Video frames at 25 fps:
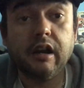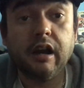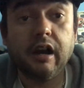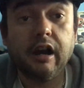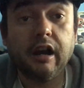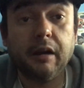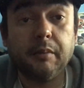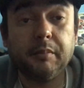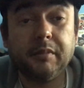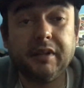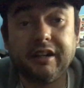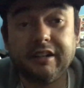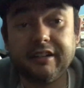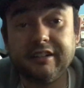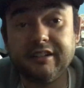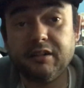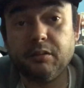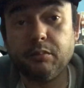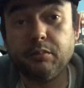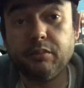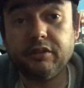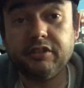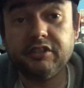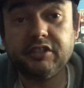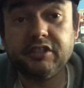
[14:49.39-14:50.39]
I'm not going to
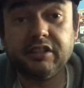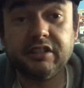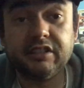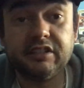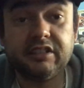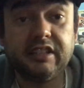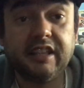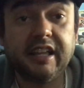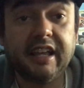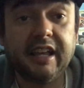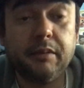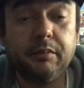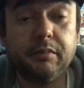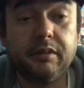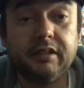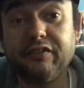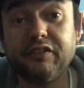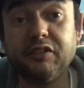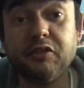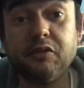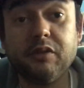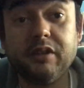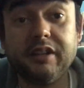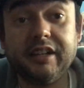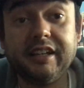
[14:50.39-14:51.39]
butcher his name.
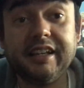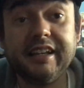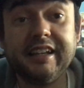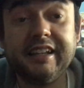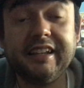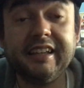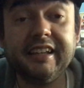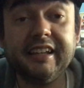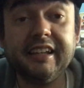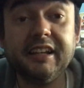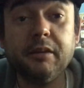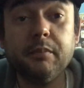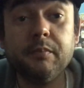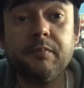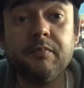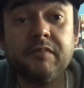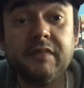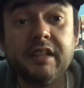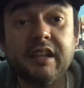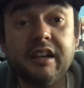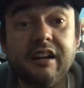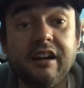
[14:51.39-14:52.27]
Definitely want to get him.